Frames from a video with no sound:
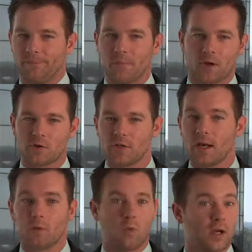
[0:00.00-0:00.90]

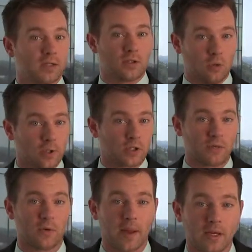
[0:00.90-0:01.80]
understand what's too much
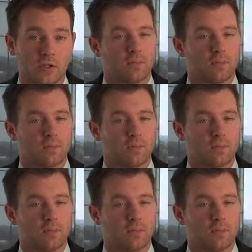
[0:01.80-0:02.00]
information,